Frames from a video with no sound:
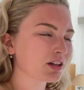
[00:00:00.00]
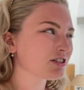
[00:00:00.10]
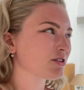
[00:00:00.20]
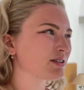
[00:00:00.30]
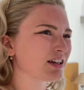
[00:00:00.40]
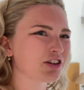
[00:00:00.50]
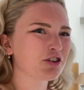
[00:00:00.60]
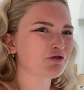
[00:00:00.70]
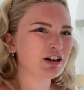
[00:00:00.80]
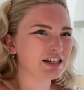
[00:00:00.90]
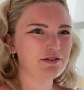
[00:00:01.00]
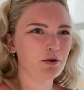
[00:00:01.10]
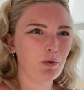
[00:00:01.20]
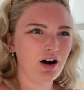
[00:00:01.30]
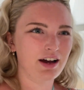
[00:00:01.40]
So it's like you're not ready for
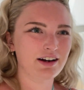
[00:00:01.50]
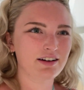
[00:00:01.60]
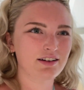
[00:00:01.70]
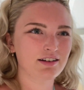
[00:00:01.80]
wine.